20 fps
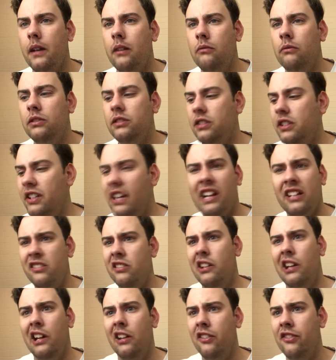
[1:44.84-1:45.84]
what's the date
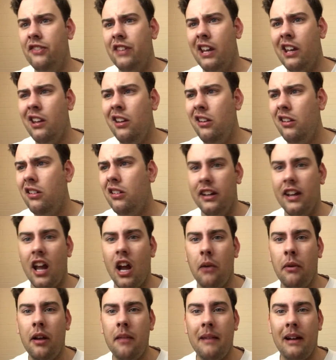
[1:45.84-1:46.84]
today? The 2nd? Yeah,
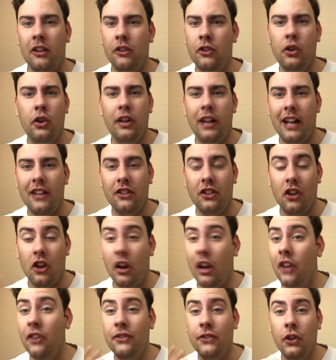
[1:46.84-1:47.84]
I went about 2 days ago
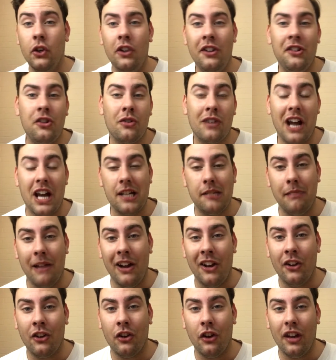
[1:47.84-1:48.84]
as soon as Crash
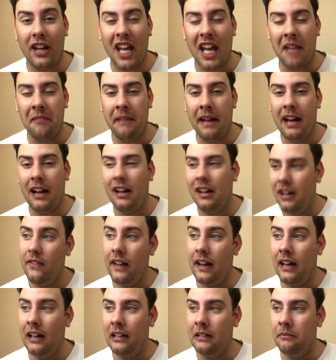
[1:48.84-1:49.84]
Bandicoot came out.
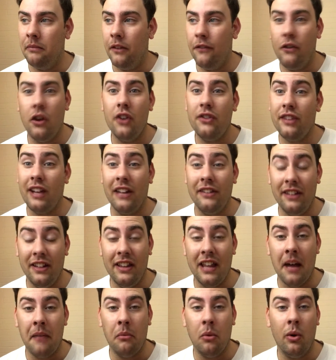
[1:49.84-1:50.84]
The first thing I did
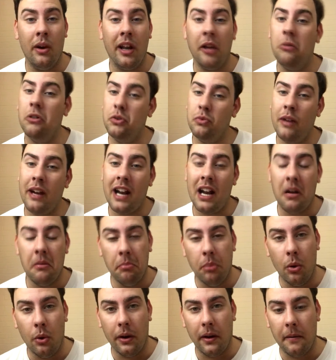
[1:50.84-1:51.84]
that morning was went out and
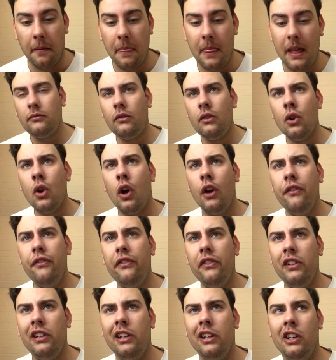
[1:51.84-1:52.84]
bought it.
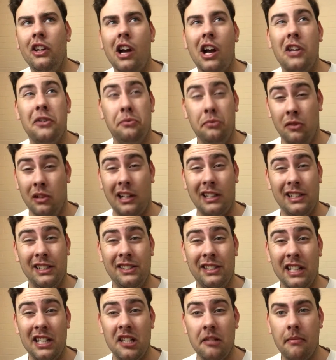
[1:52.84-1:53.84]
Hopefully you guys would like to
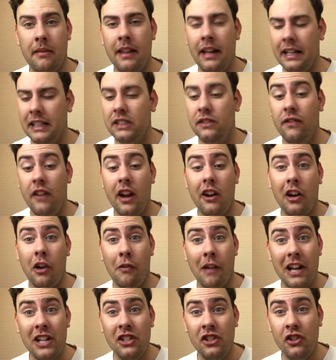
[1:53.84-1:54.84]
see some of that. It's very
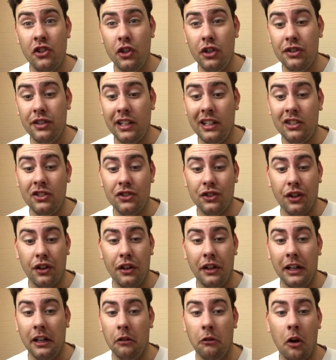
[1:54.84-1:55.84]
rage inducing, so
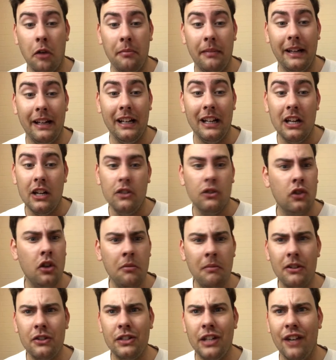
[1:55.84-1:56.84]
it won't be too
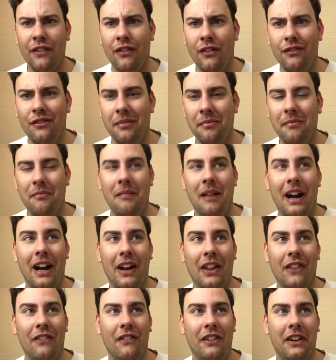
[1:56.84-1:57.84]
much different from my
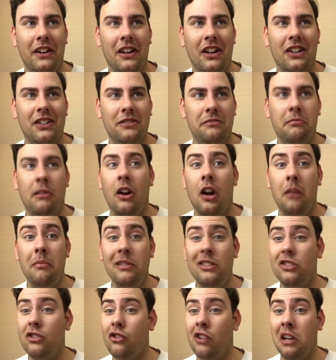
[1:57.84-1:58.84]
other videos where I'll be
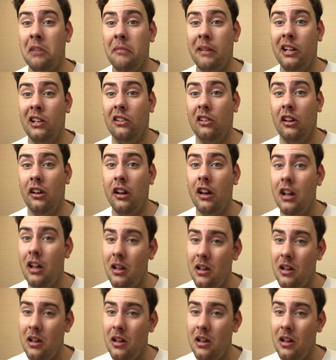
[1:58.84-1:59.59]
screaming a lot,